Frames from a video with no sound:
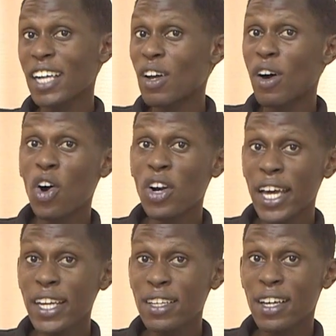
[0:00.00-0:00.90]
at our
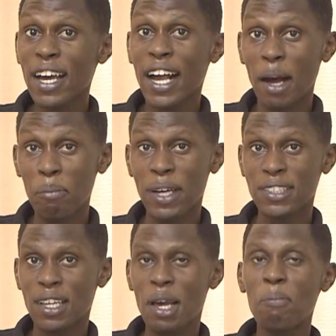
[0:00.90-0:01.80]
online
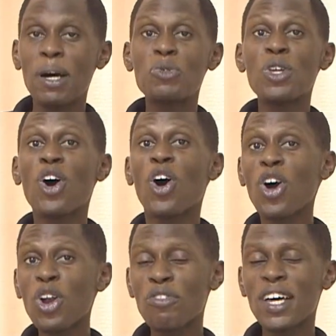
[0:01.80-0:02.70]
campus. But with
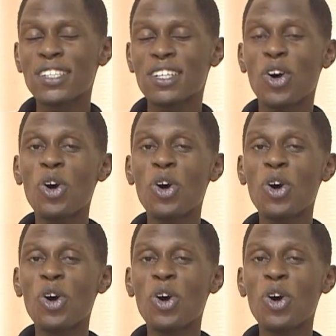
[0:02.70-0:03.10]
all of that,